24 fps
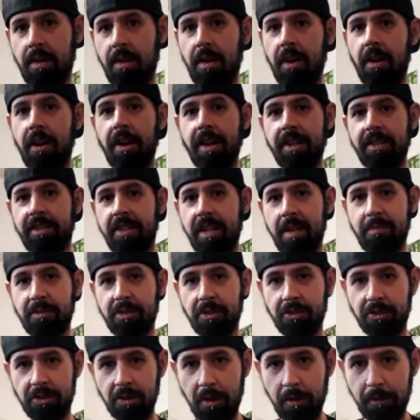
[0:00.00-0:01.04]
Alright team,
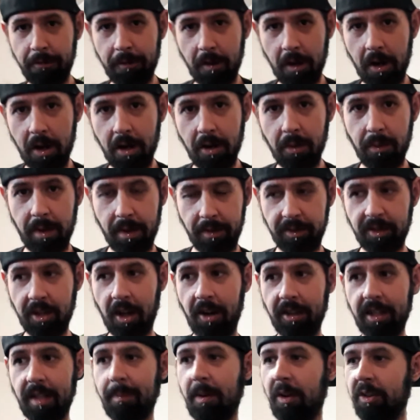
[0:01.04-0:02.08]
so far we've
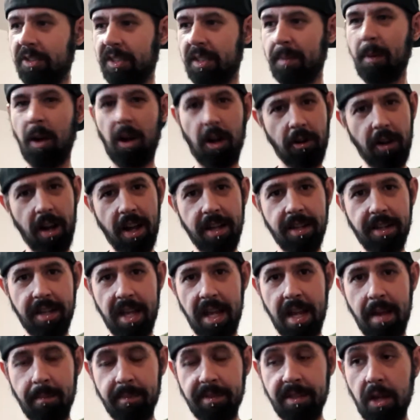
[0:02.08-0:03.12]
talked about some alright
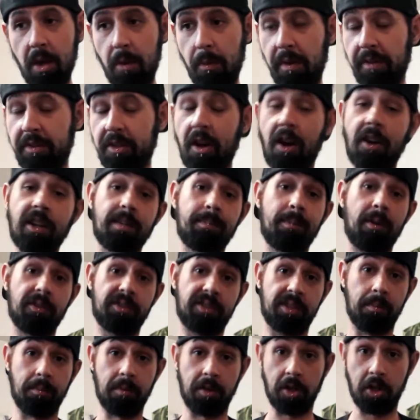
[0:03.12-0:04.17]
games, we've talked about
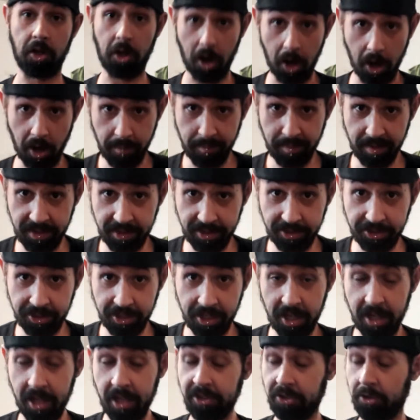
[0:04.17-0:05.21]
some garbage.
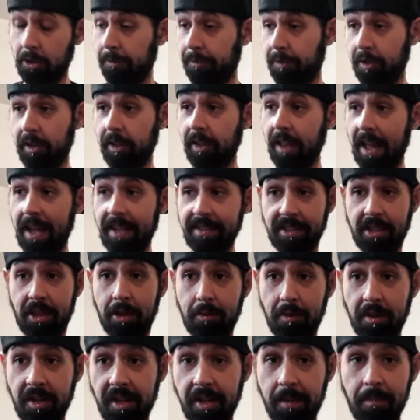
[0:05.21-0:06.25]
So for the last
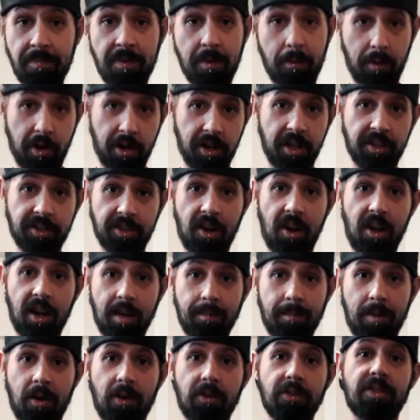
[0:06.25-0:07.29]
3, we're going to talk
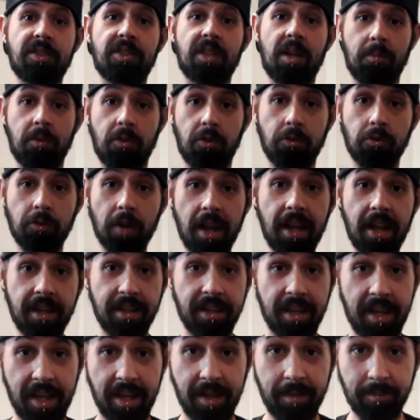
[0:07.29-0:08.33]
about some great
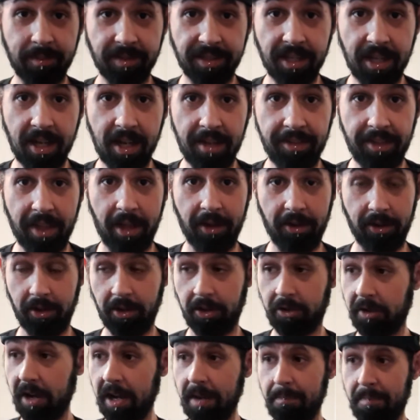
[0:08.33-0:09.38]
games that are
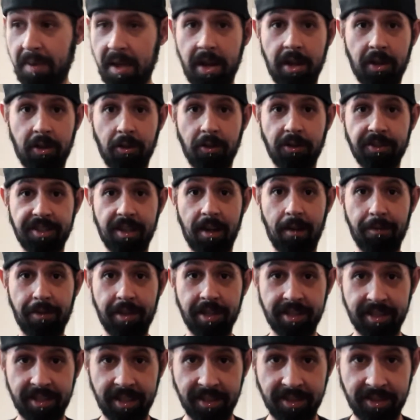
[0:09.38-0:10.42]
great pinnacles of the
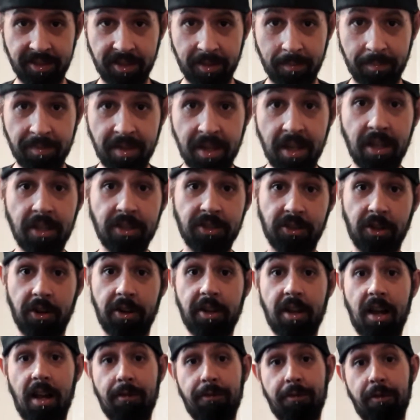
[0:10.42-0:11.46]
system.
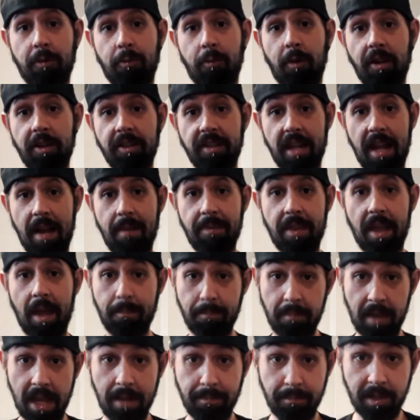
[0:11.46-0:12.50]
Starting off with one game that
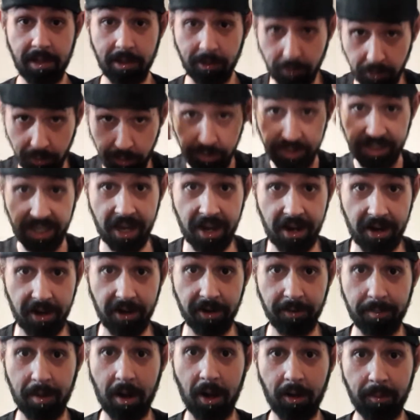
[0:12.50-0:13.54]
made me lose
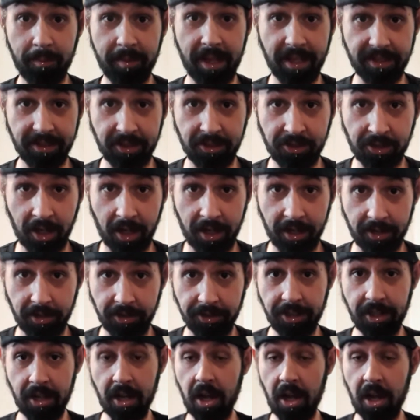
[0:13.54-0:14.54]
hair probably as a child,